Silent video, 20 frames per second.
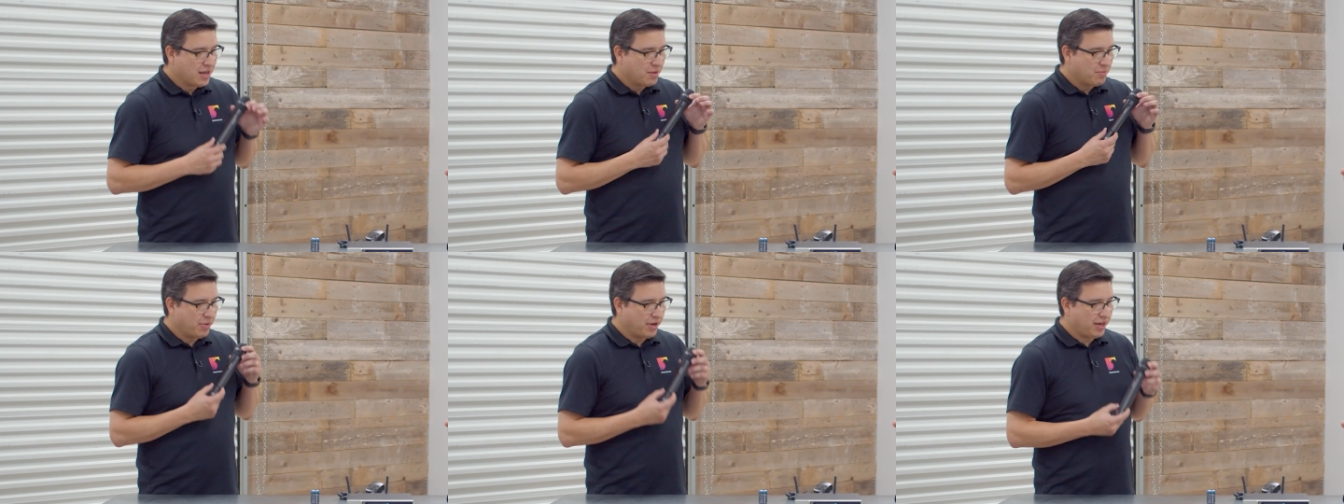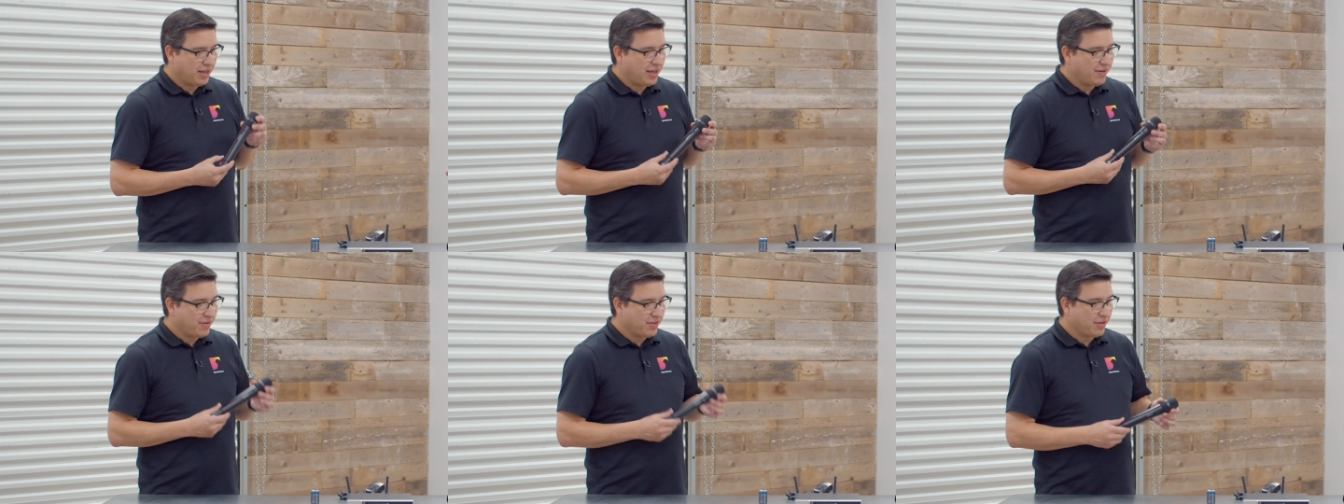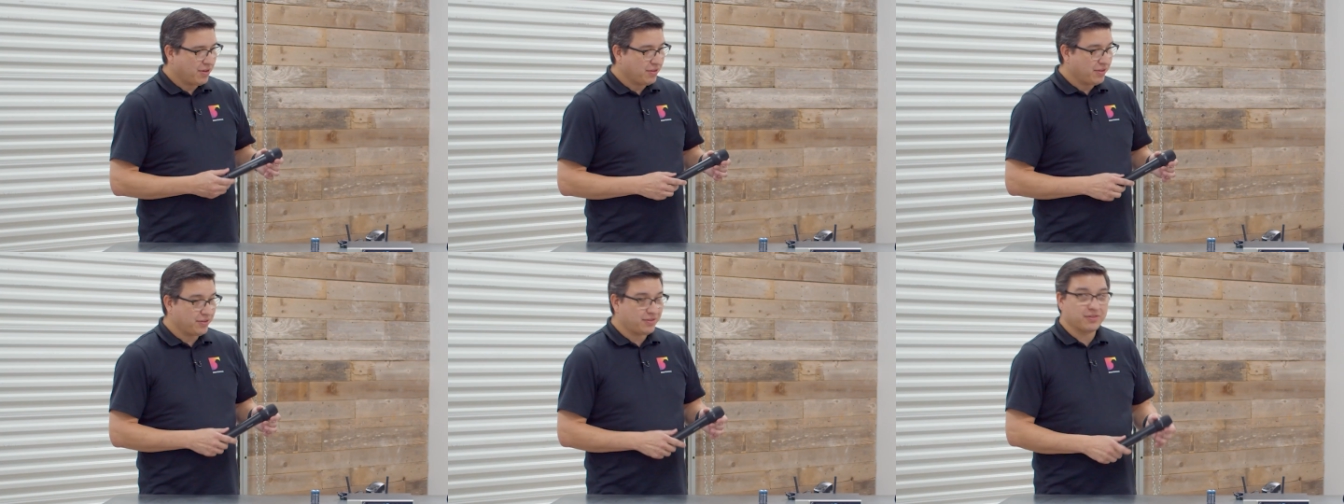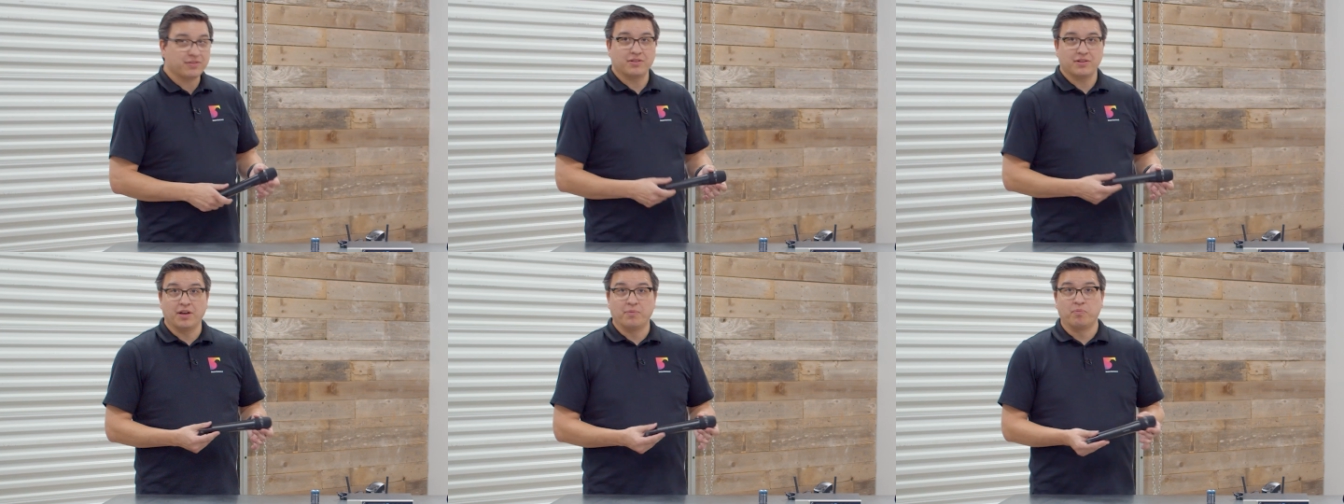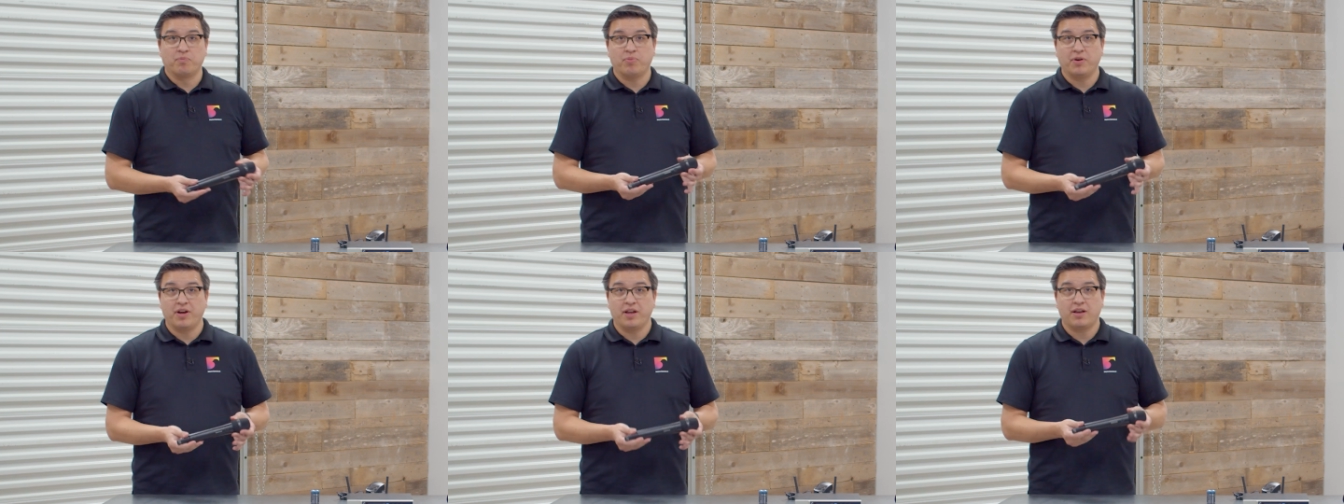but even though this is a
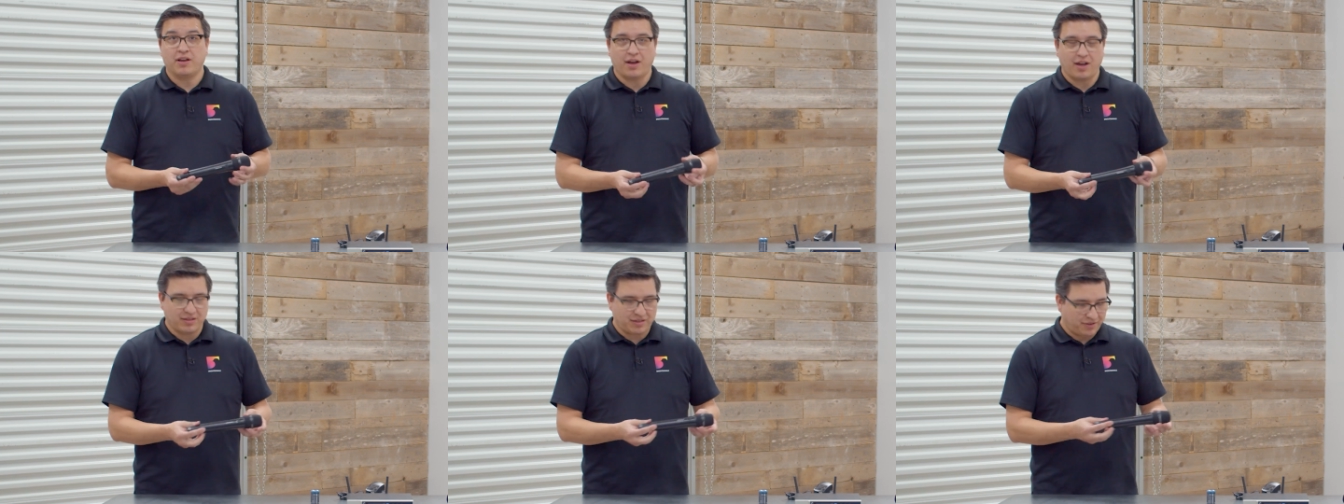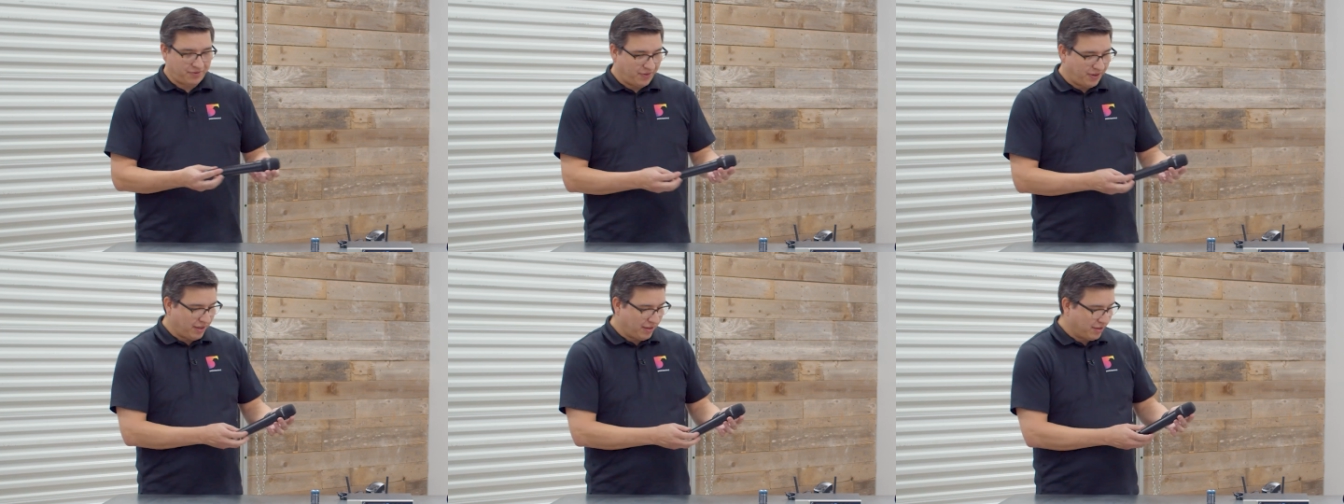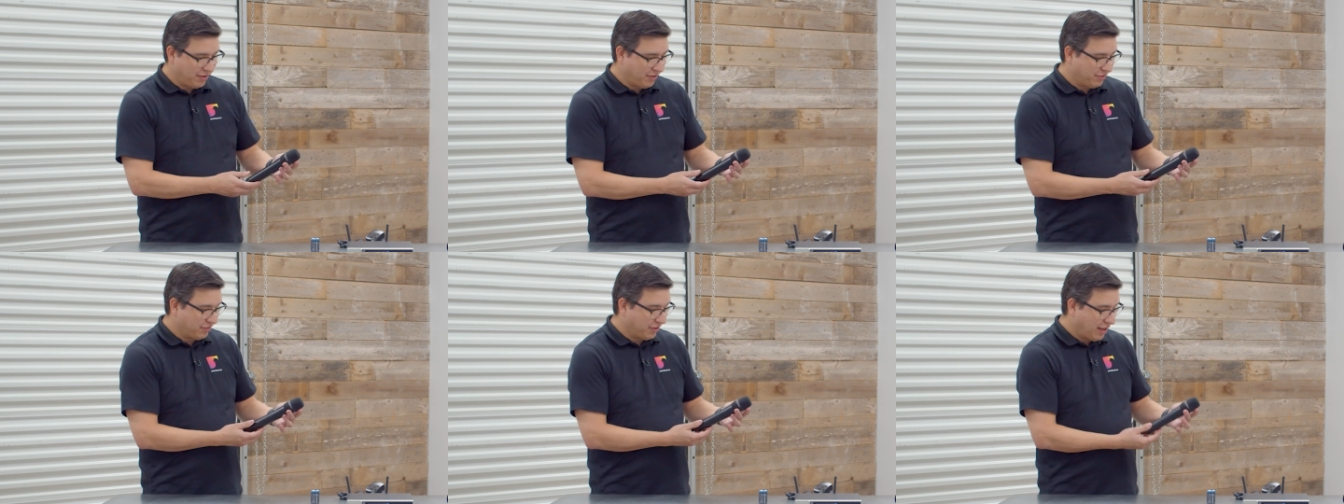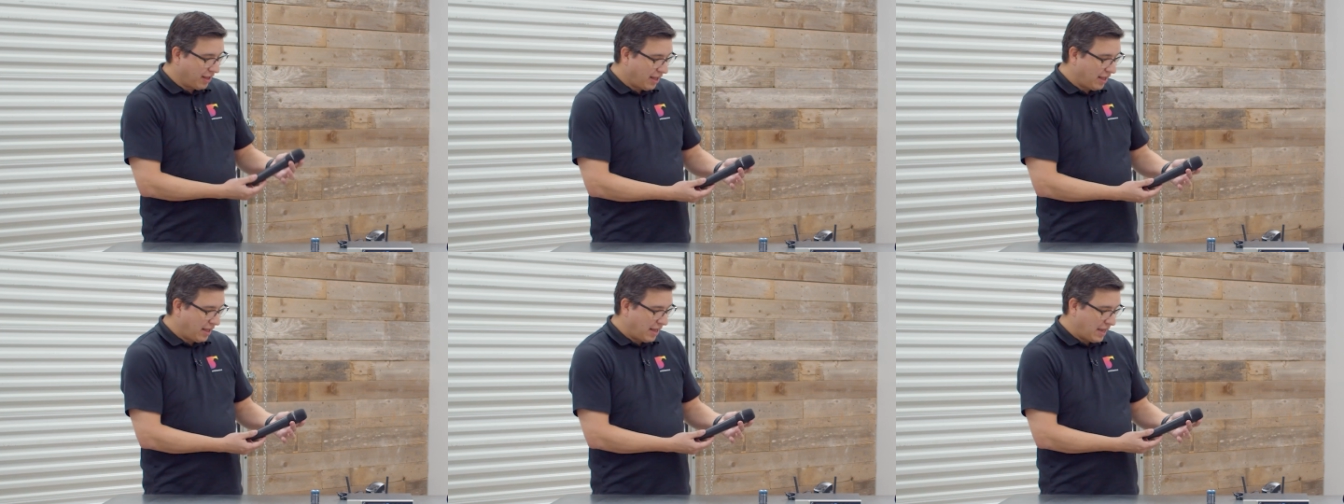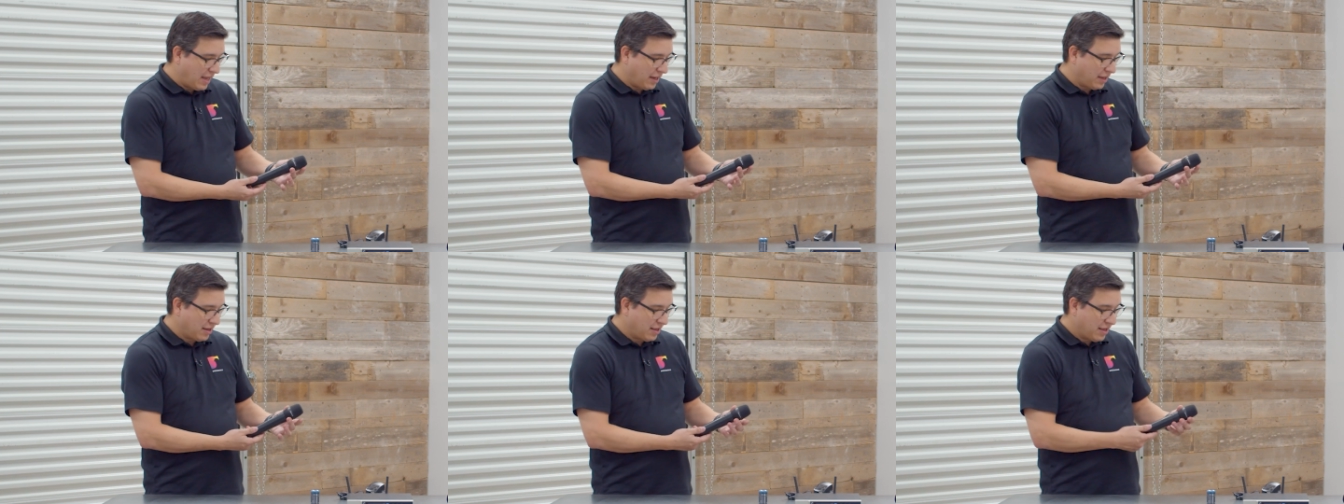pretty cost-effective
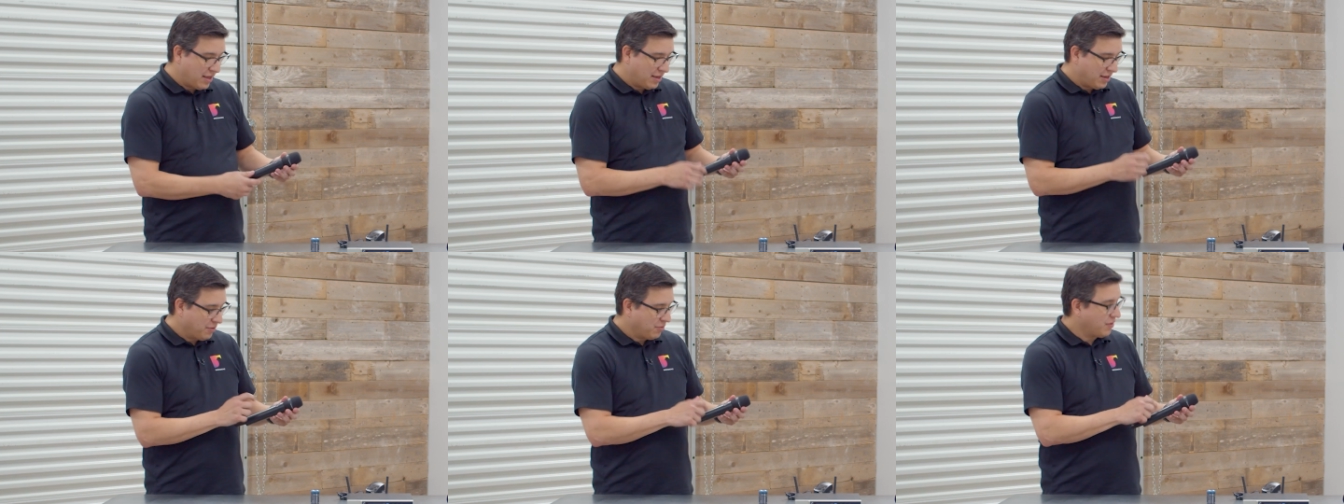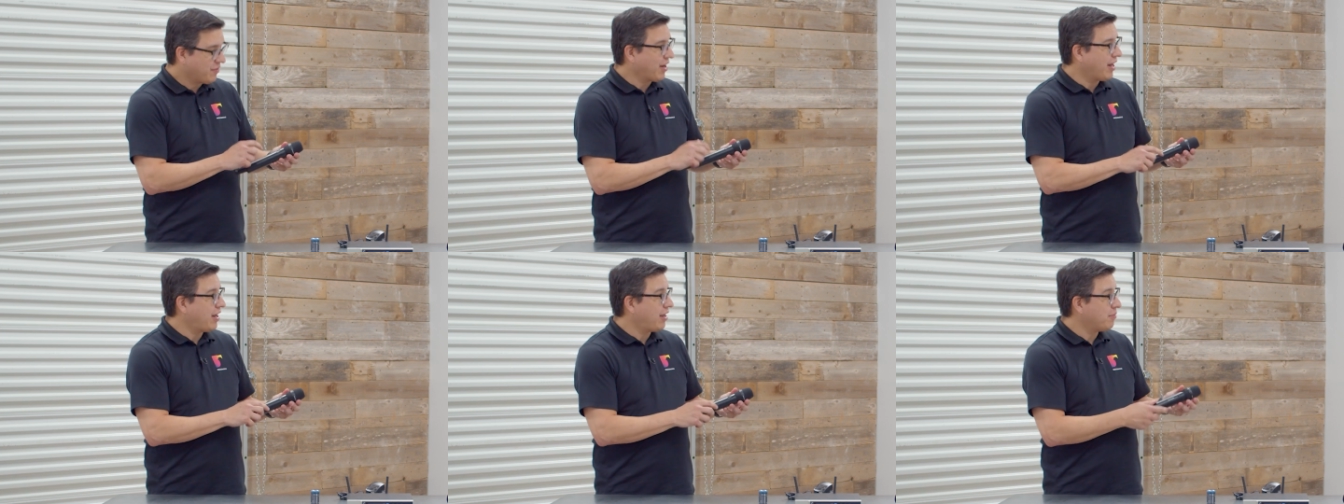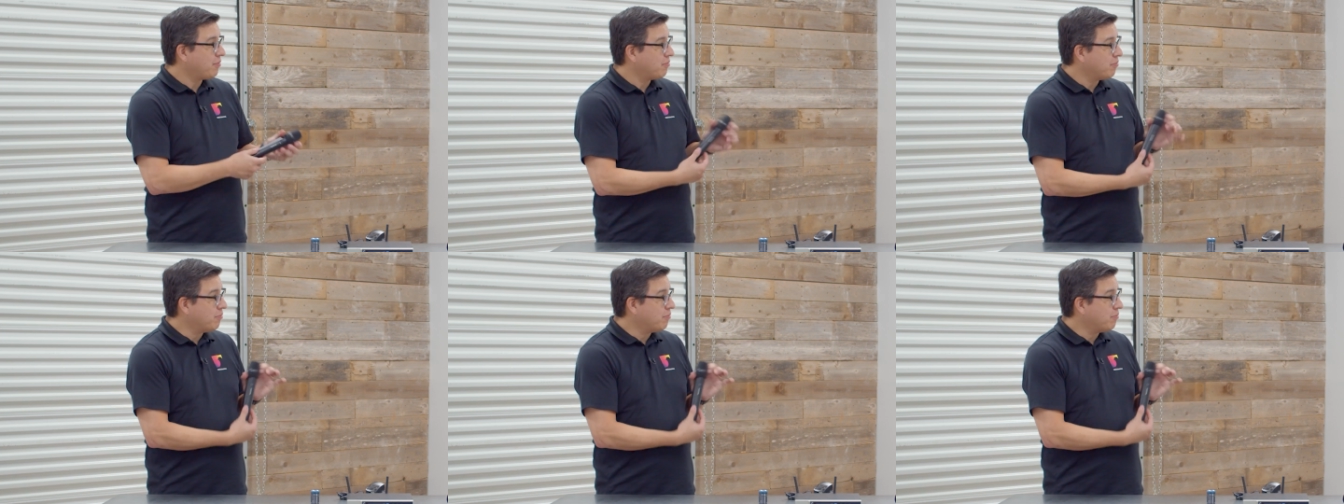line, we've got